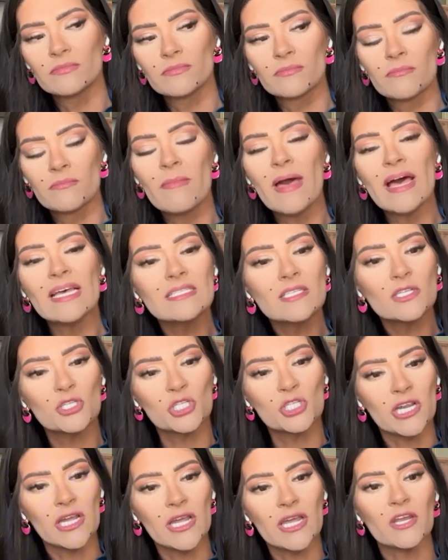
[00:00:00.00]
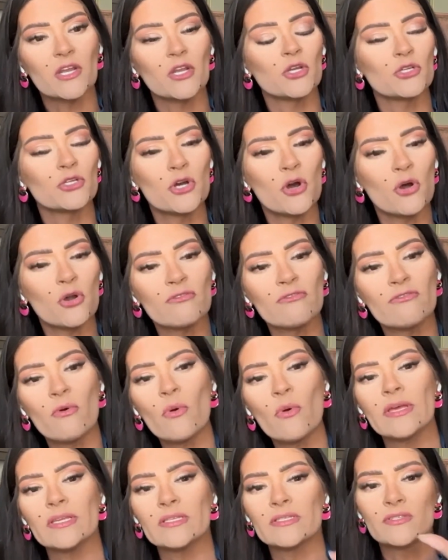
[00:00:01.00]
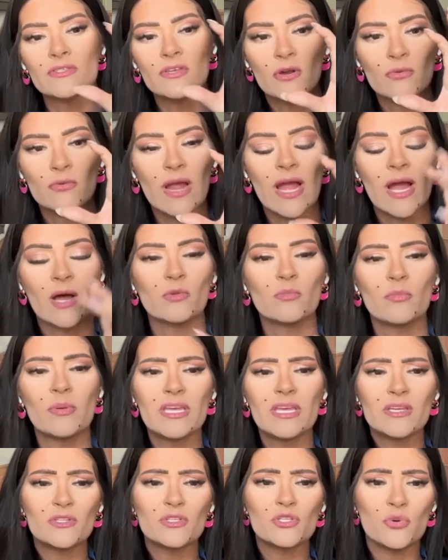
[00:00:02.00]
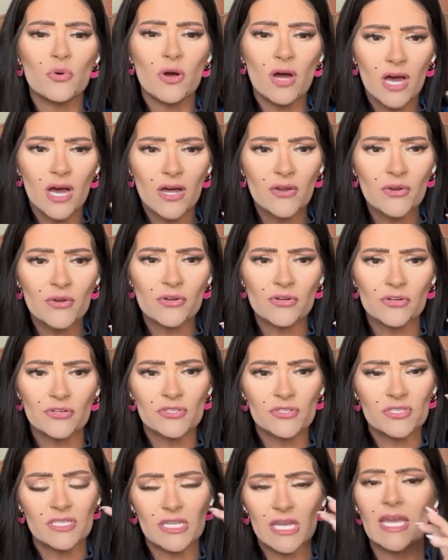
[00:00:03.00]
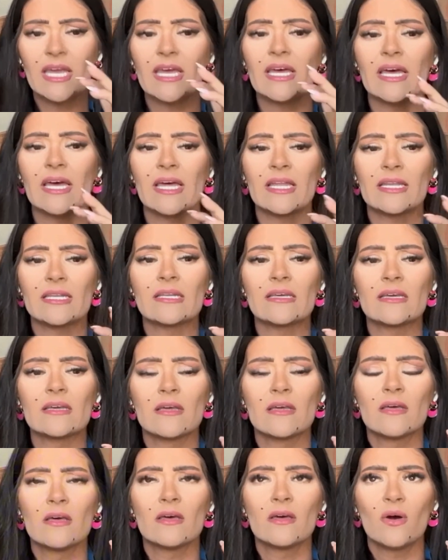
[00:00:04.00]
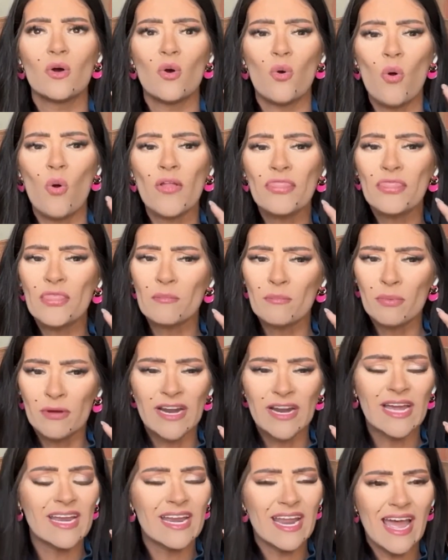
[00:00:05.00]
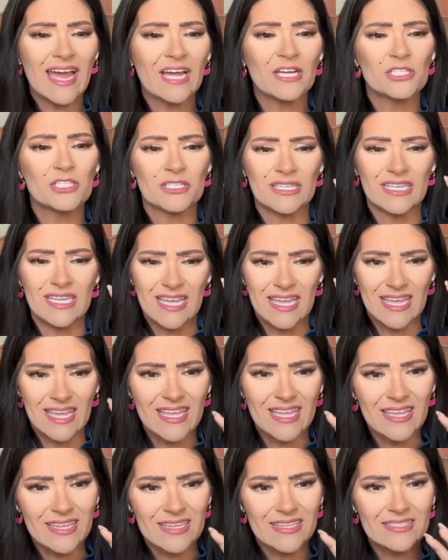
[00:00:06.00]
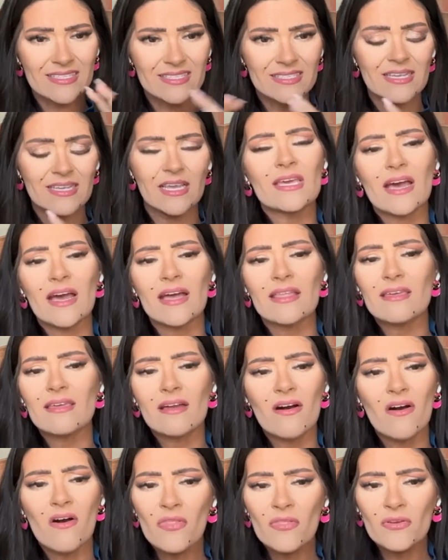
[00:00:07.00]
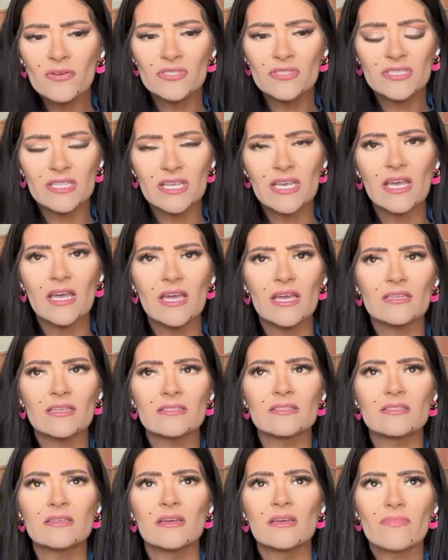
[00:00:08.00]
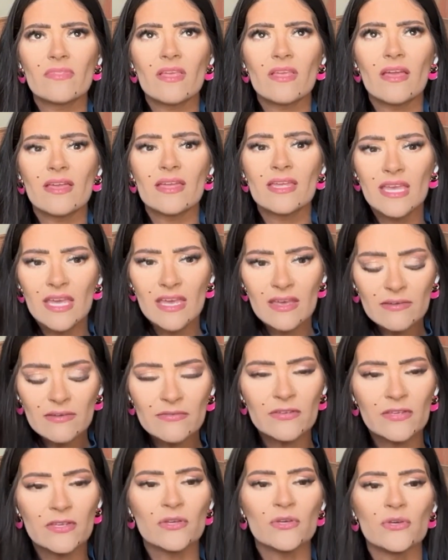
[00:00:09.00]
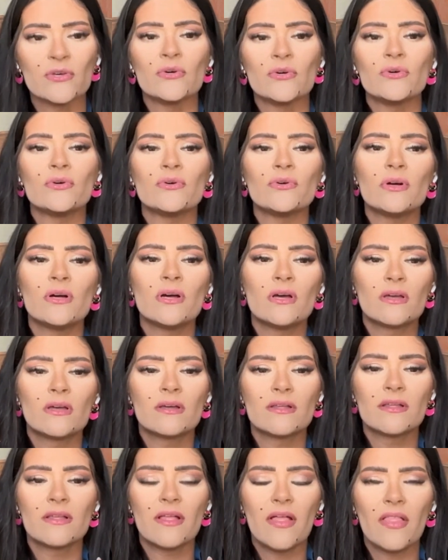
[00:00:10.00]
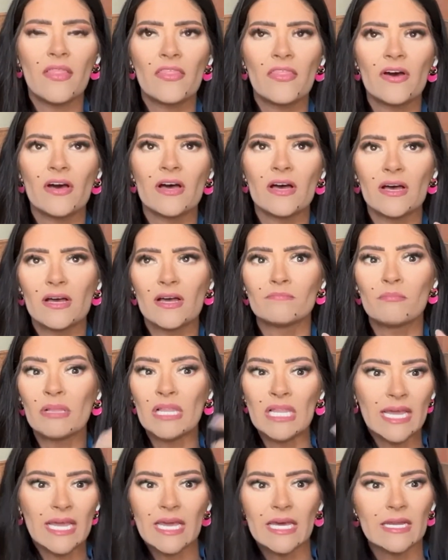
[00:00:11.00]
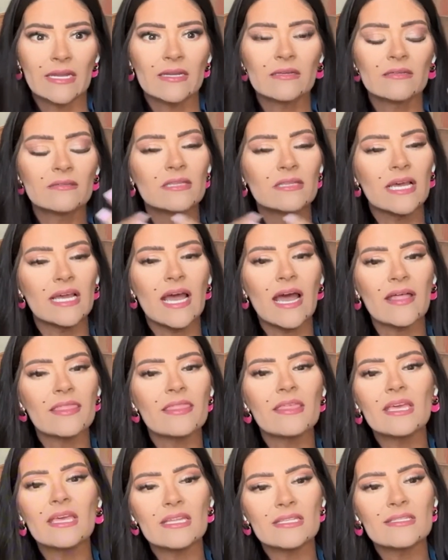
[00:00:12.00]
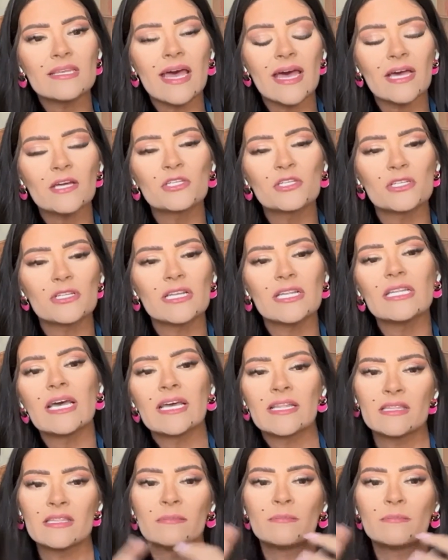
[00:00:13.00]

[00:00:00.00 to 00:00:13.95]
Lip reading: messaging and your tone of voice around, because you understand what the brand actually is. I think all those things give you the plan. Like, I think it's actually like the